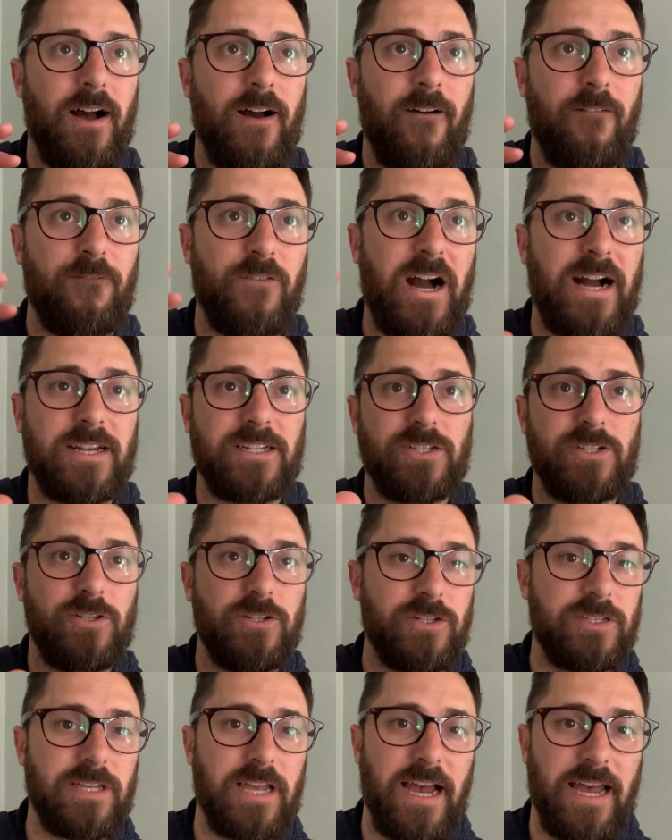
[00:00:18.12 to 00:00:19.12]
Fox
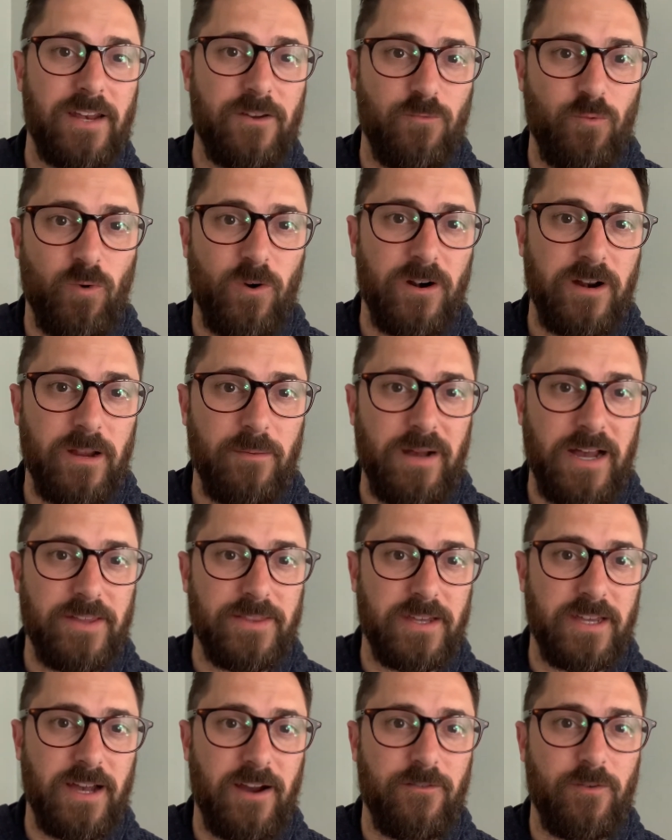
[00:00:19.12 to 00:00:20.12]
News kind of worry about
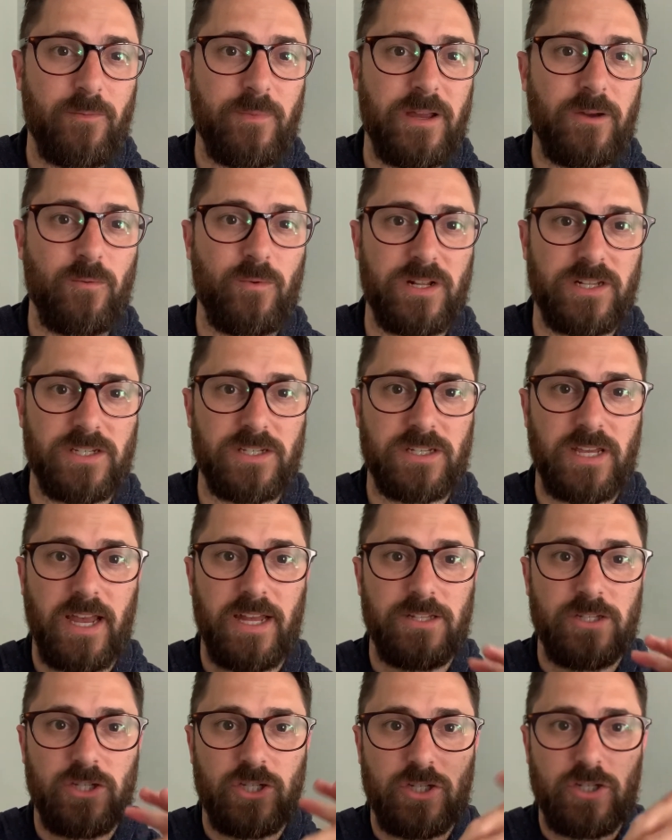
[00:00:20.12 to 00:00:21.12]
the government, which
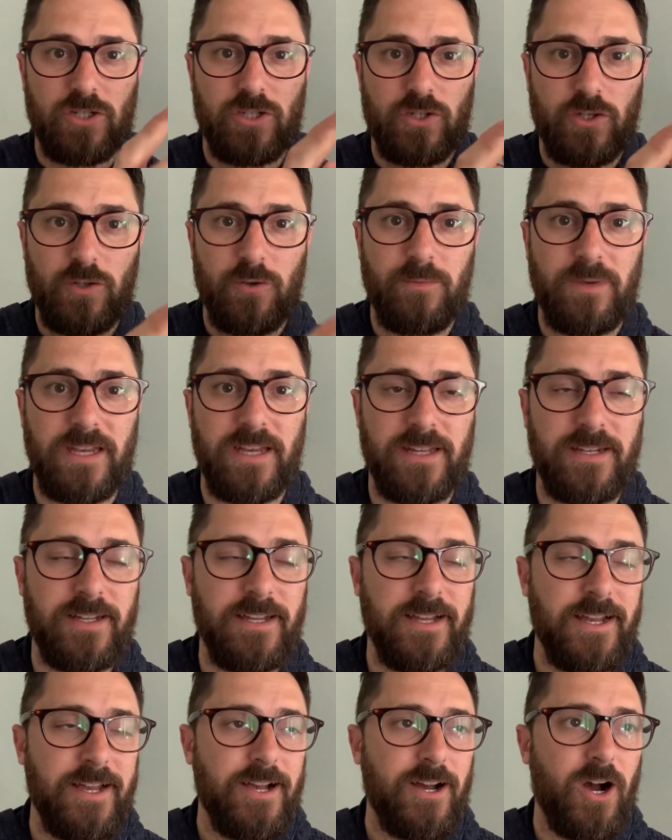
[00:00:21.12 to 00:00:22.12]
tends to zoom in
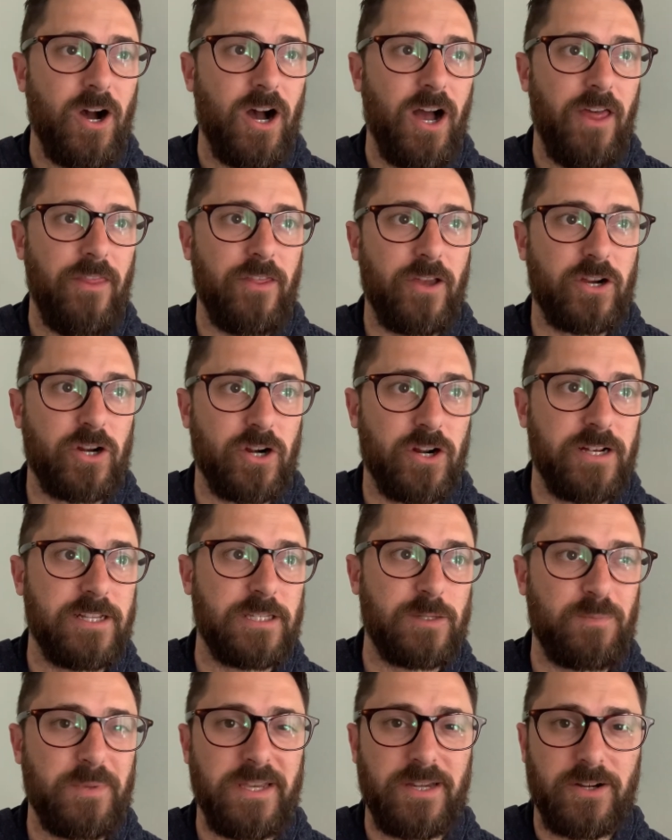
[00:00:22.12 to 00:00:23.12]
on the current
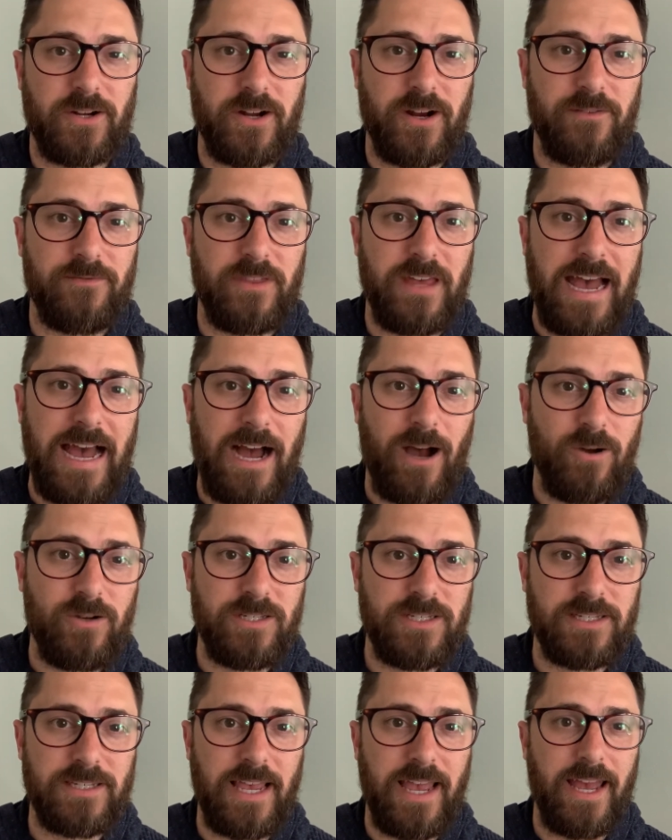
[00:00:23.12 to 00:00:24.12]
Speaker of the
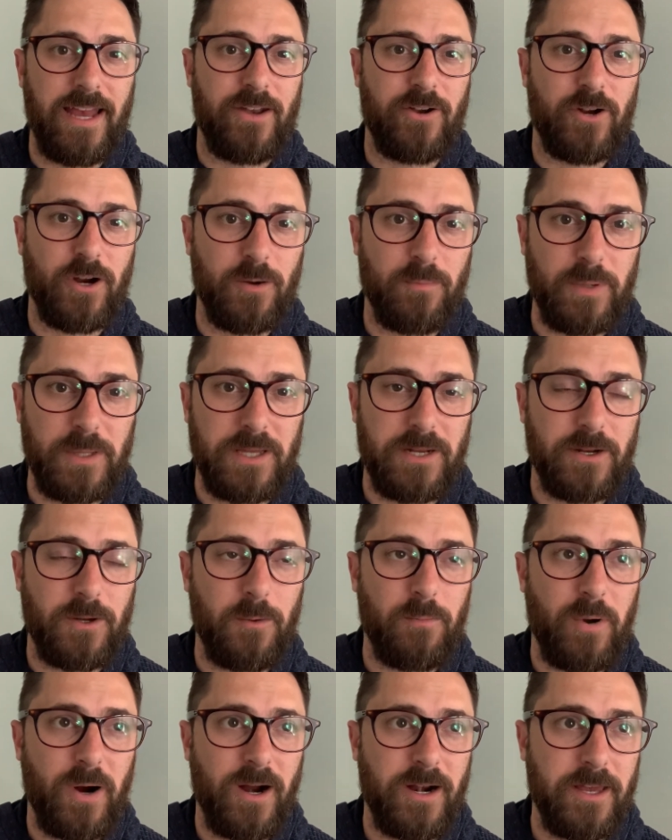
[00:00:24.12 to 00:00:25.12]
House and her political
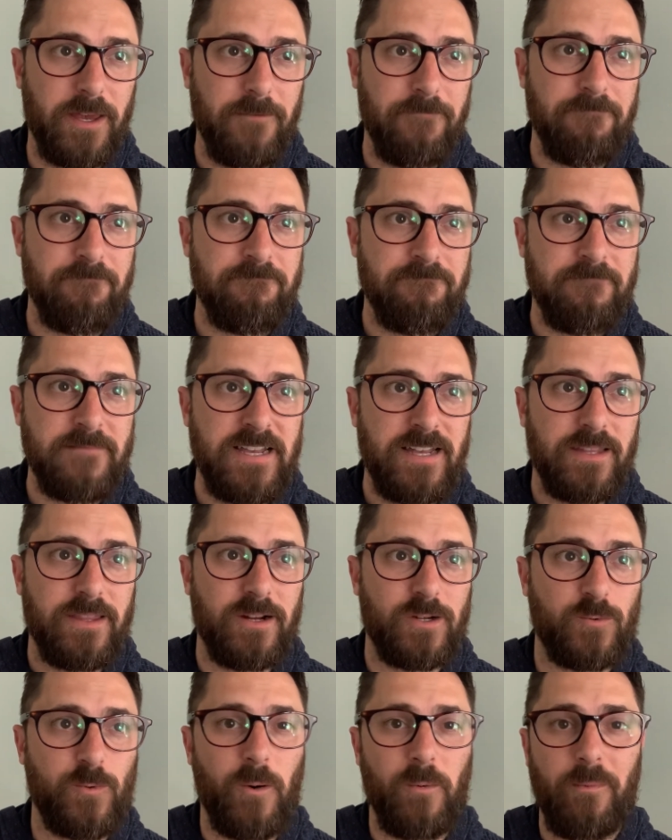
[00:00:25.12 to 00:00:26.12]
party.
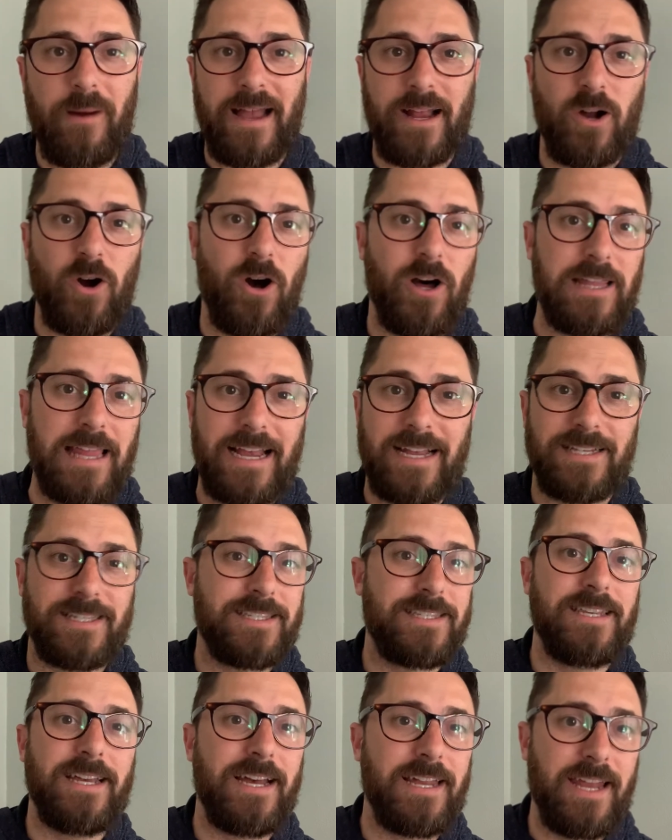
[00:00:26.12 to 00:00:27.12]
There's what we might call a
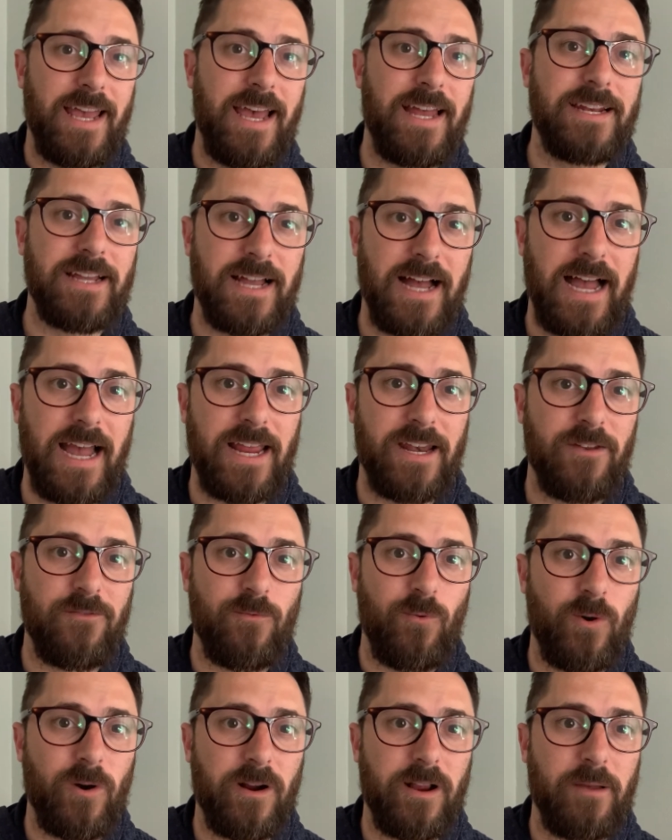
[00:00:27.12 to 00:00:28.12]
CNN kind of
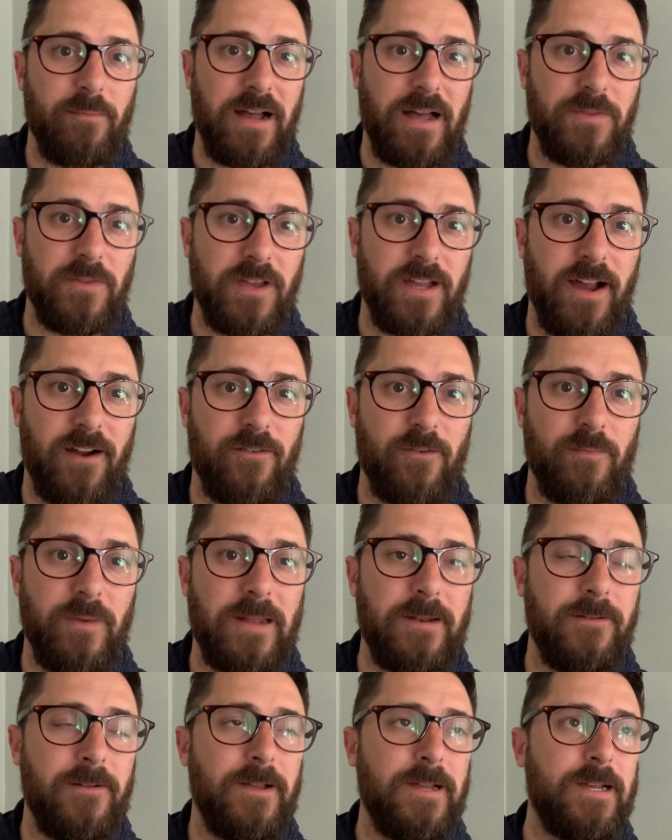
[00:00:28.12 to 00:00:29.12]
worry about the
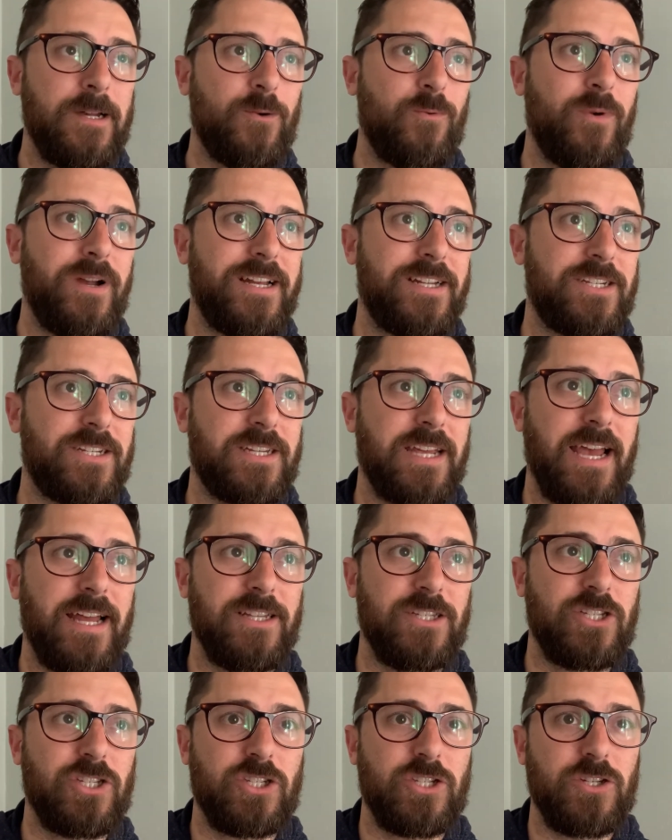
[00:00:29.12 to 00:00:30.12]
government, which
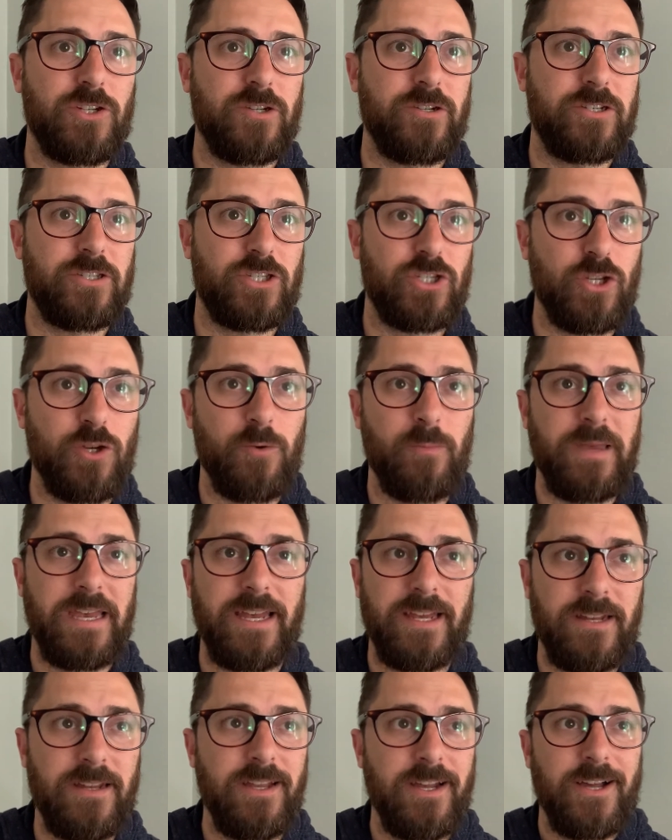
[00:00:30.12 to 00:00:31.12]
tends to zoom
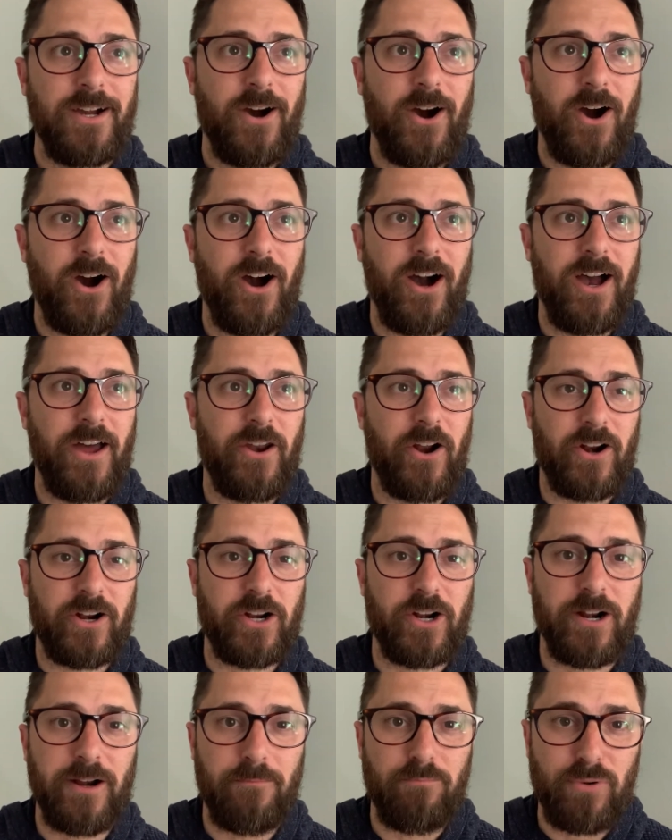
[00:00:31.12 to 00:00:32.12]
in on our
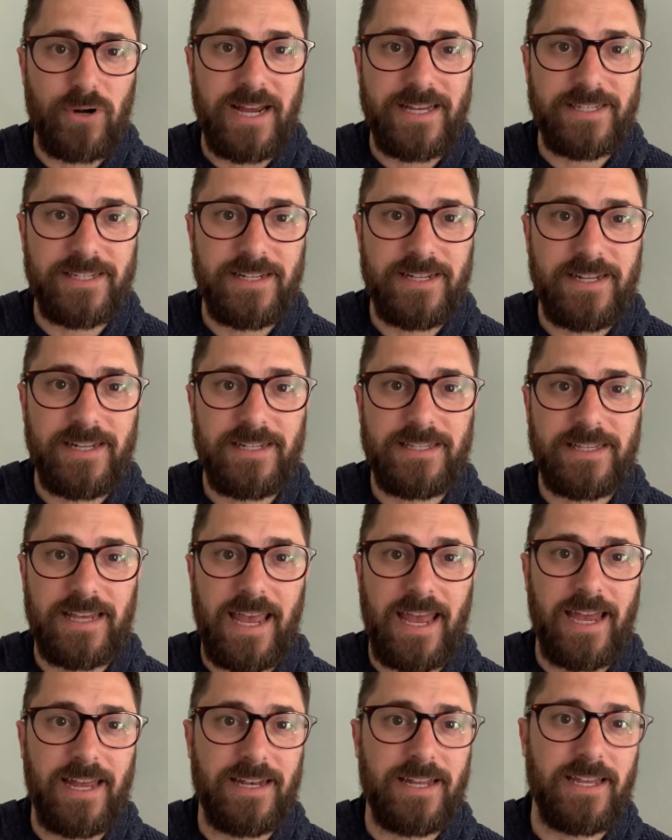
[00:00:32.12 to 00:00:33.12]
current president
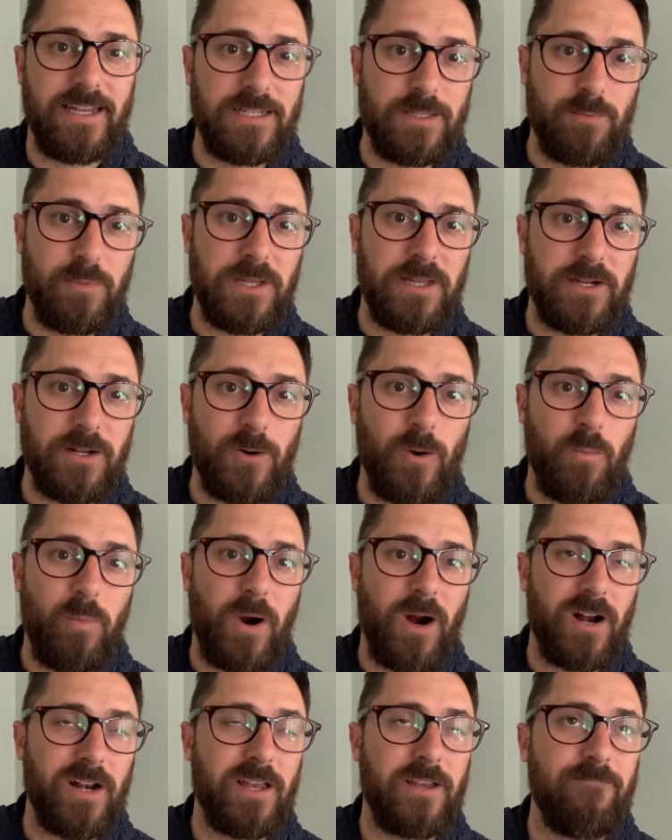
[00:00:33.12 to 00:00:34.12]
and his political
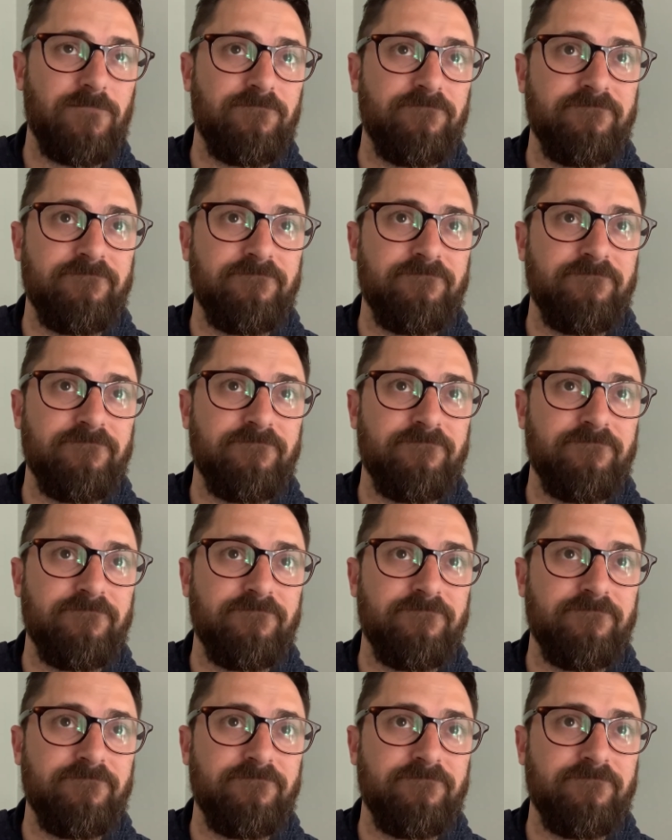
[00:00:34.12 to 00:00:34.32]
party.